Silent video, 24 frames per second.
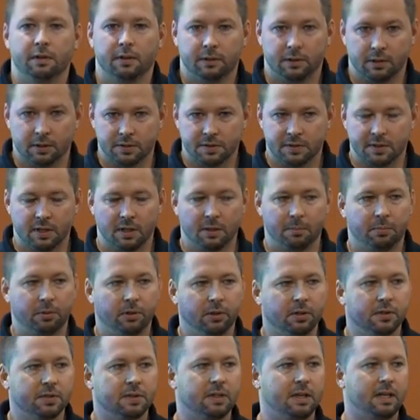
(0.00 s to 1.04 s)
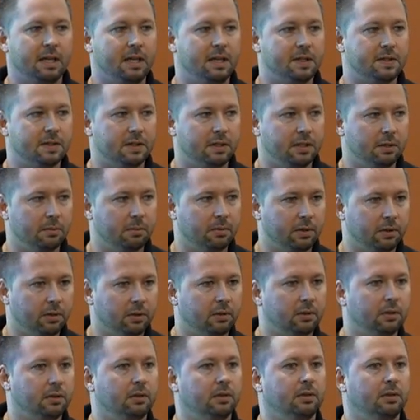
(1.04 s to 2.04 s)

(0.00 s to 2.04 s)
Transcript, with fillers: Lisinopril is an ACE inhibitor.